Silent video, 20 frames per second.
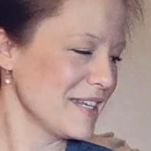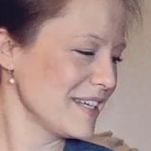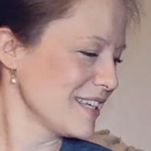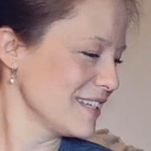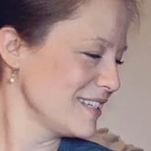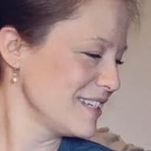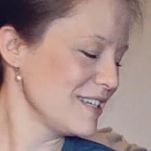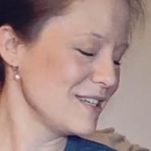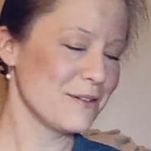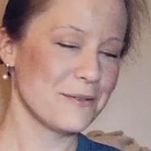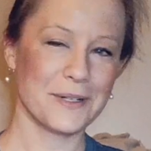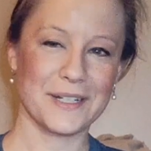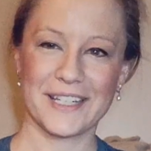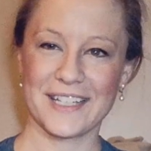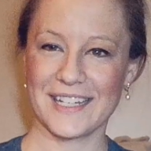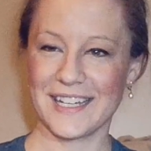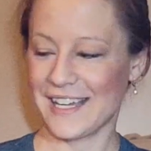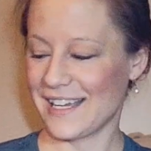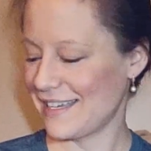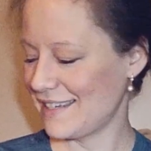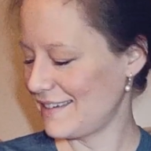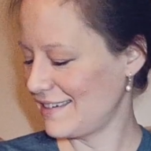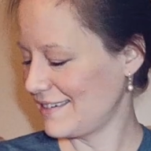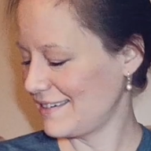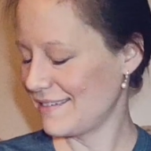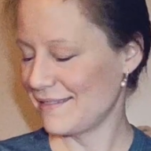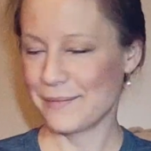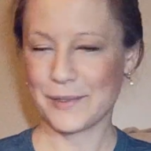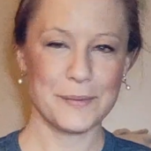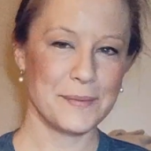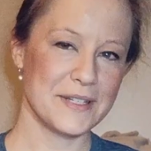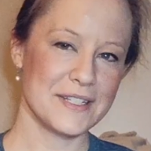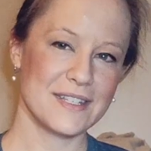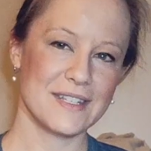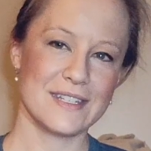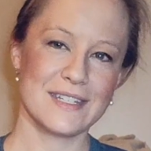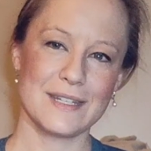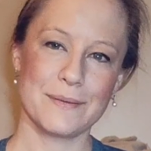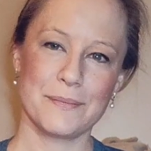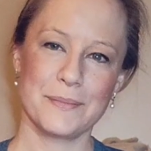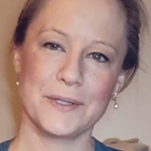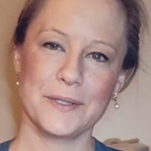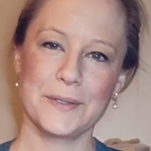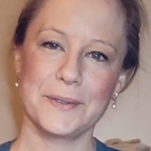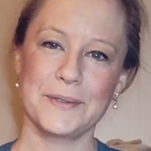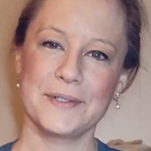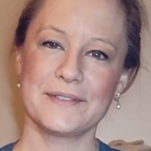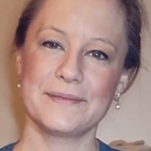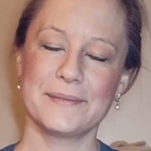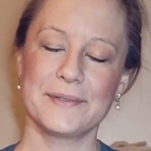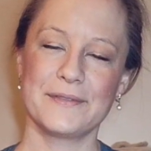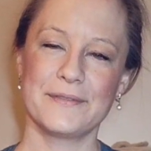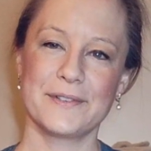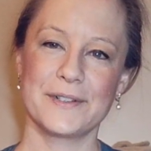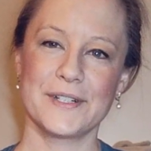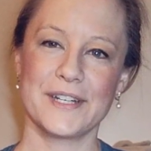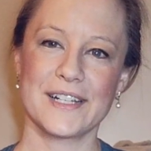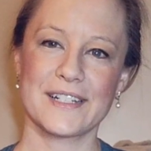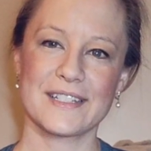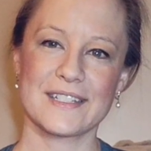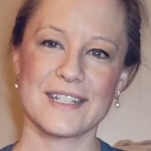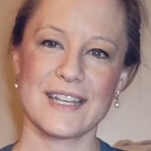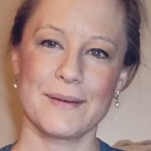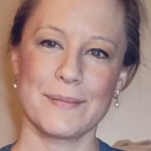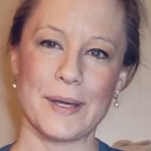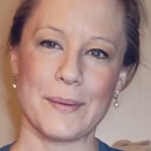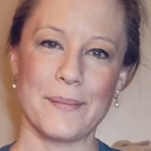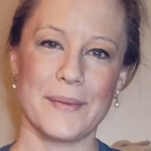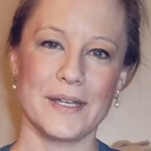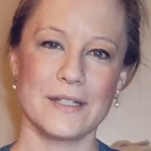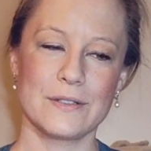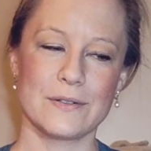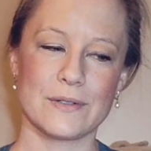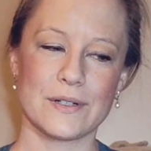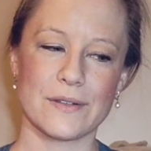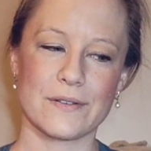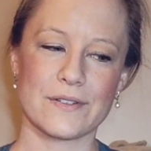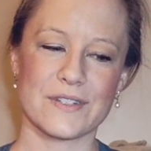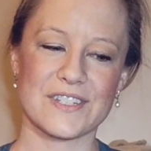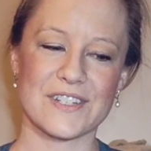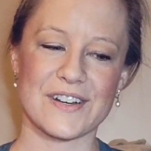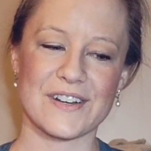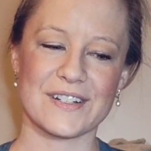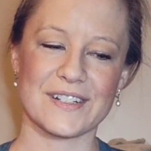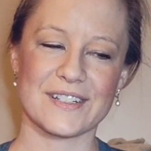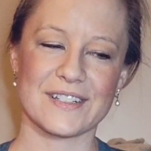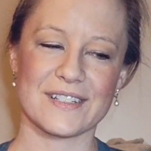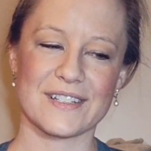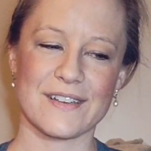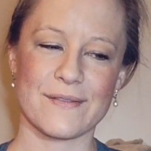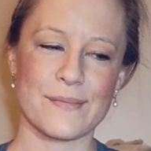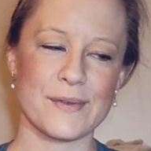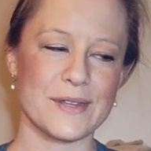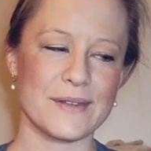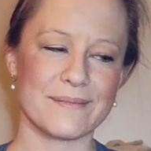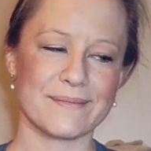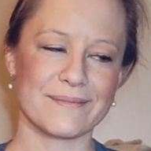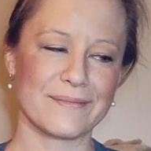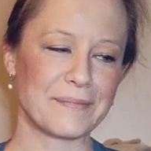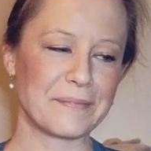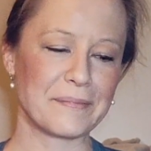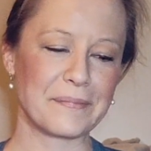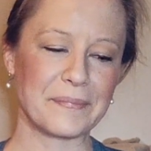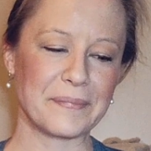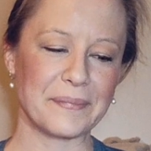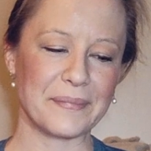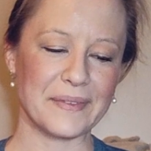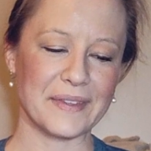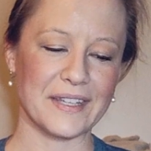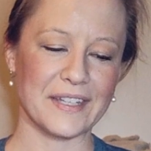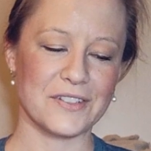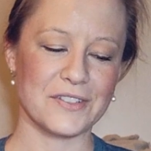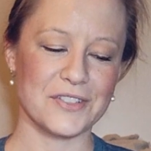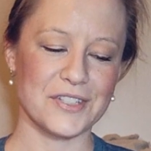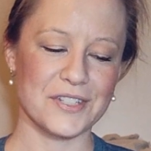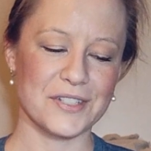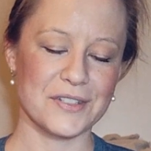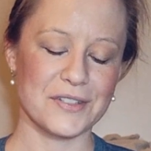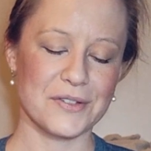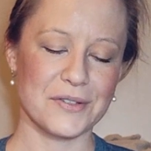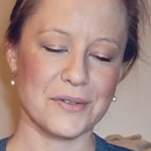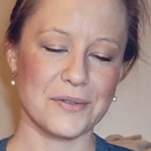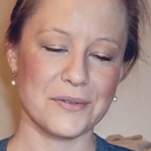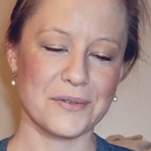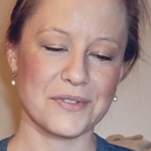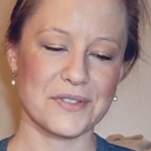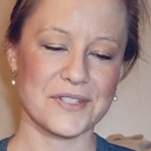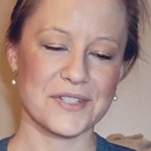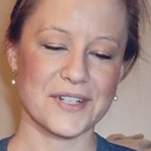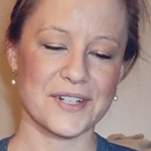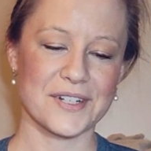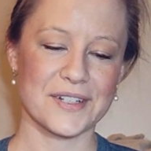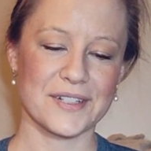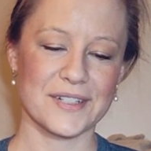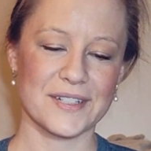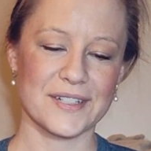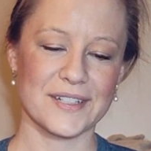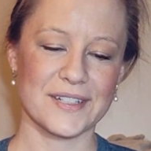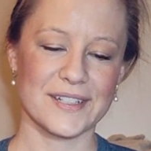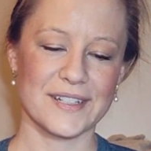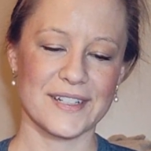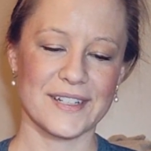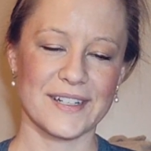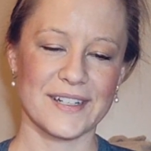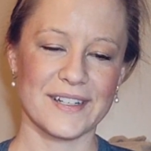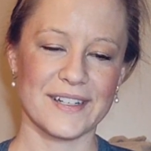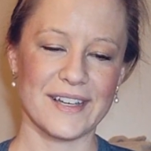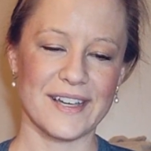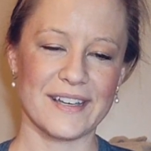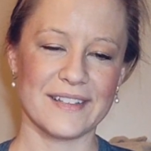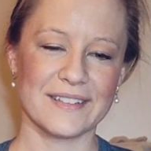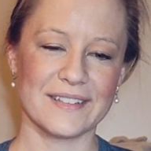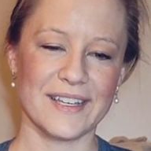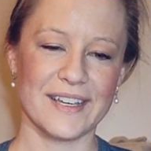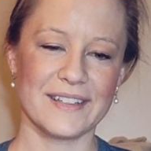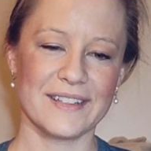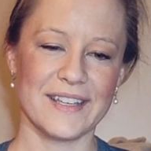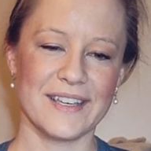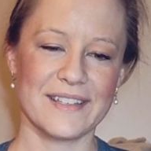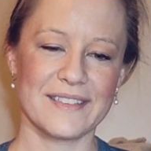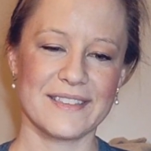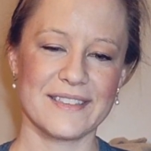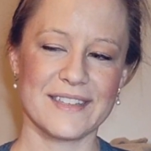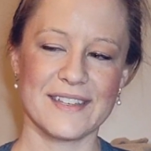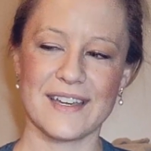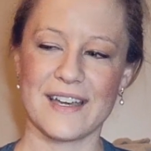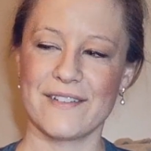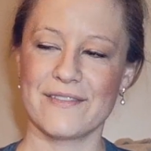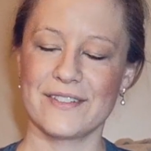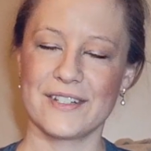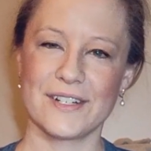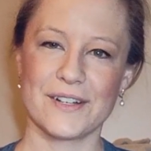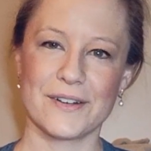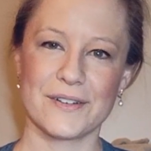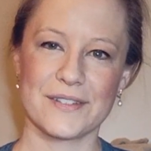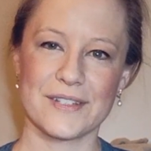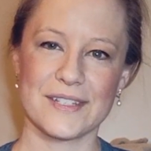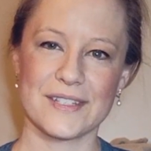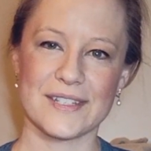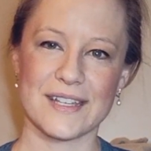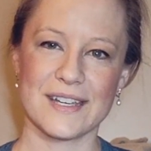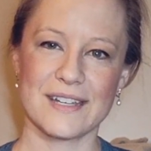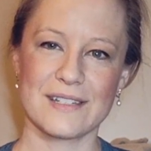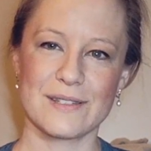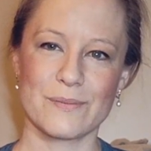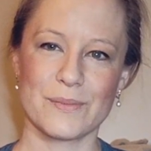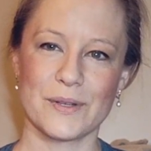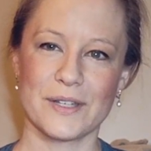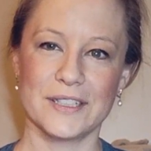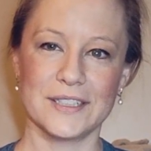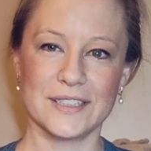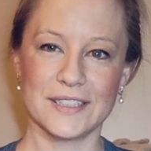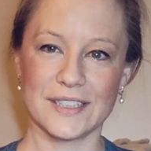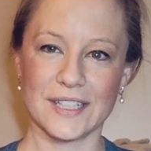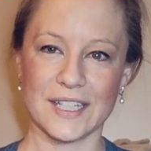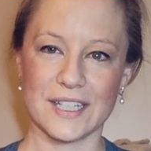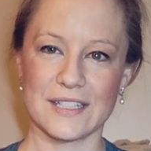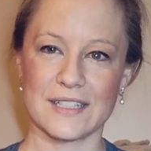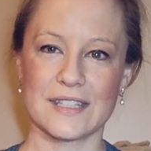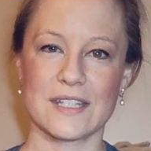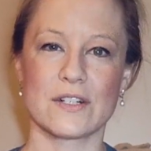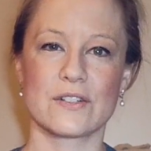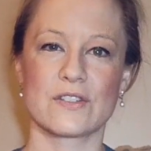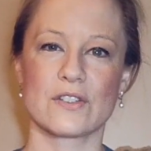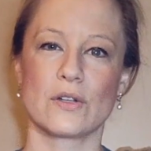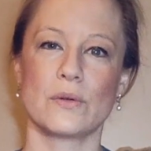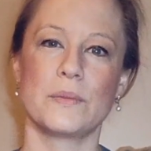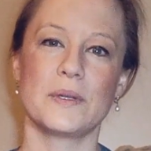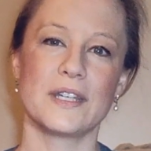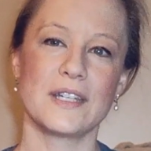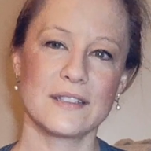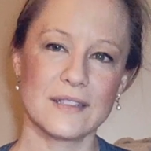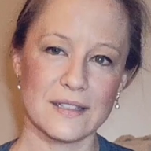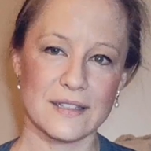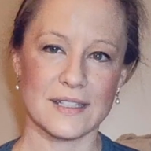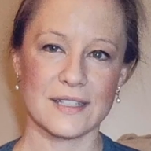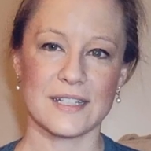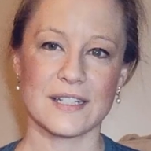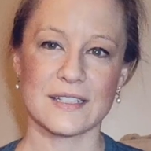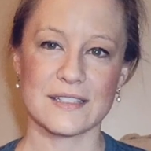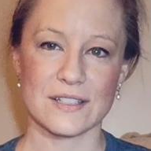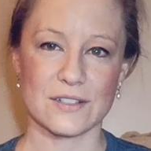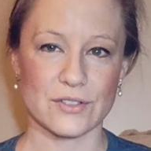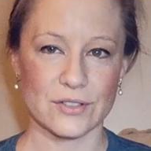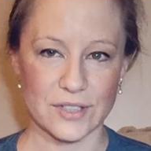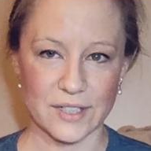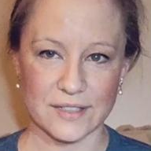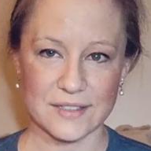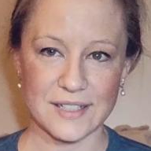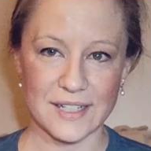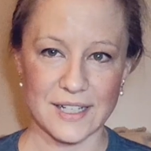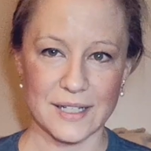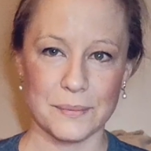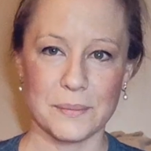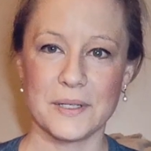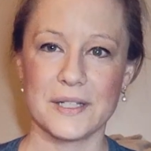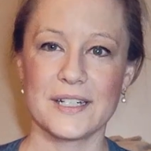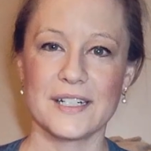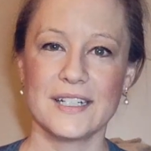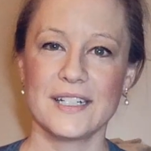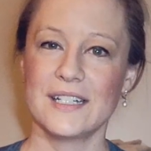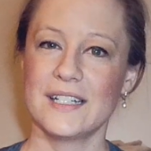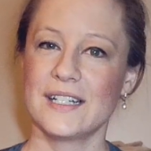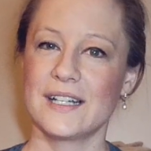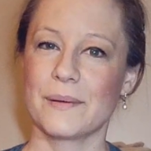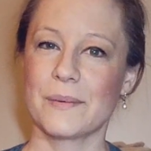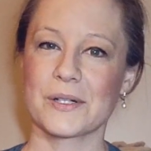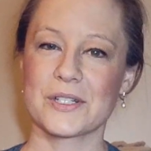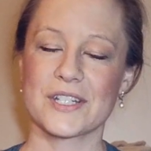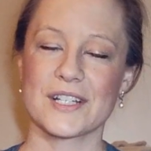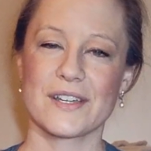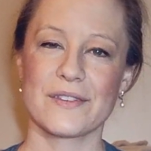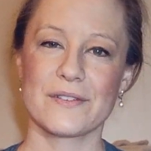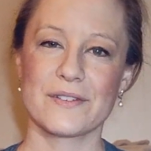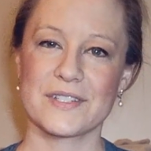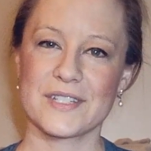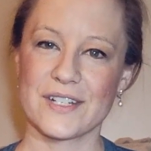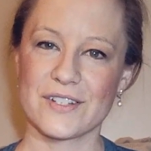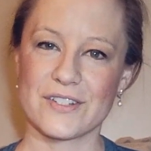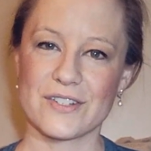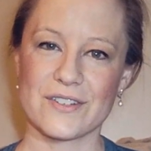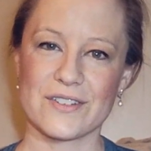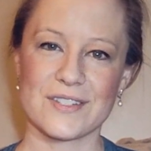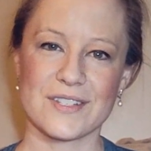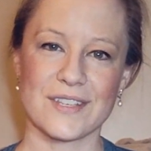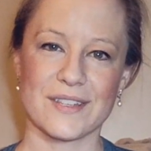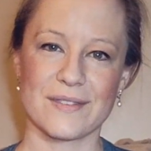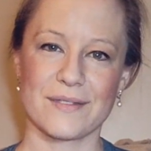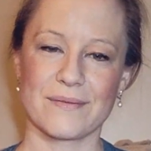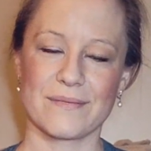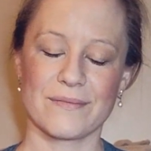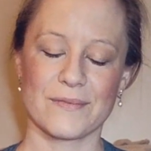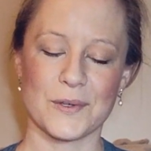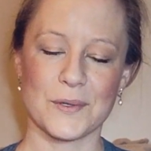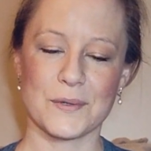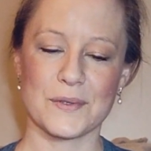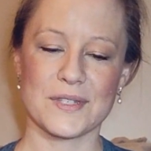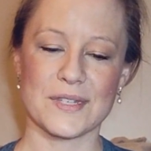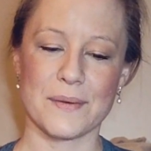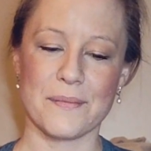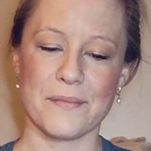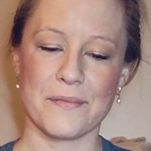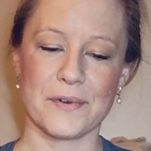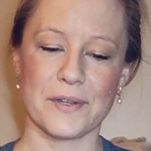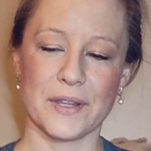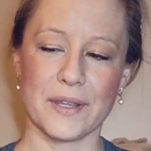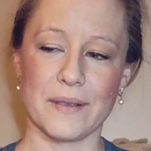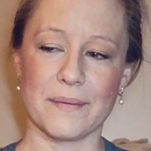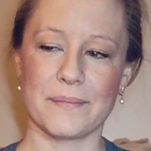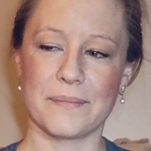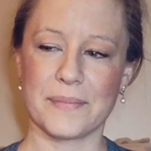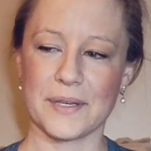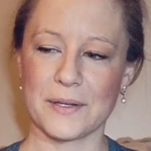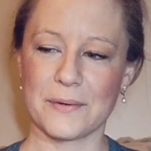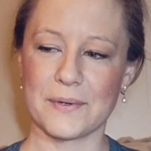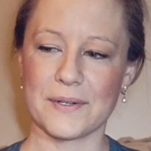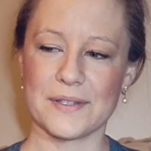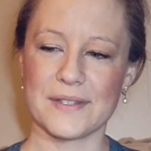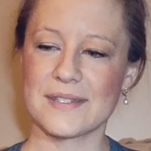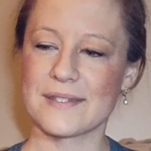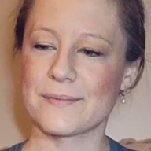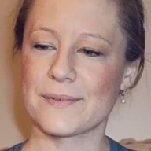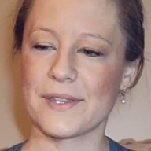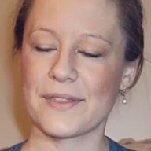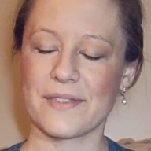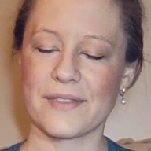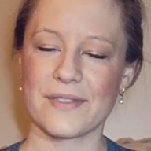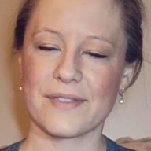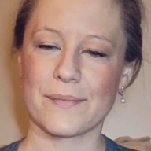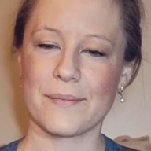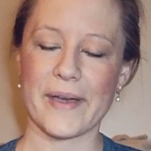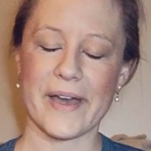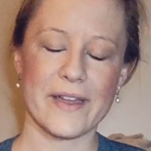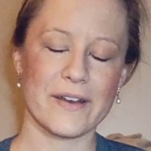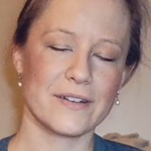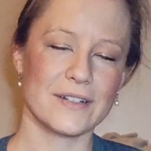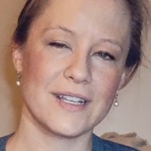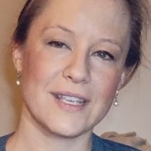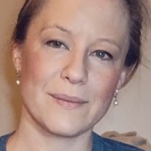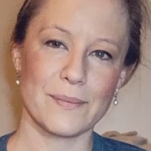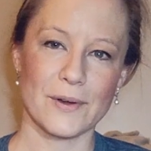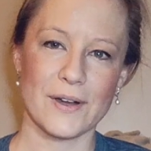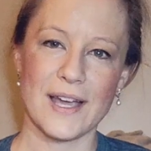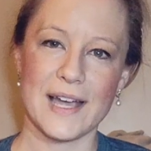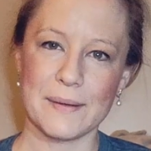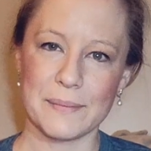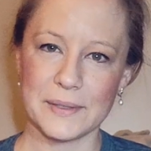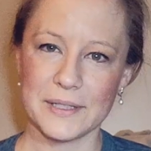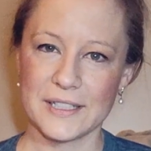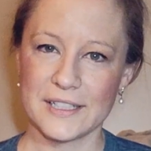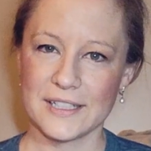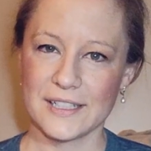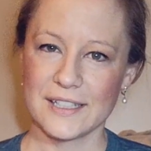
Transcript: going to continue working on Mermaids of the Deep Blue. Before next time, I might do another start because I've been itching to start. I like the Heaven and Earth designs, but they're so big that they take such a long time. But I'm watching other stitchers get through some really big ones with the Pattern Keeper app.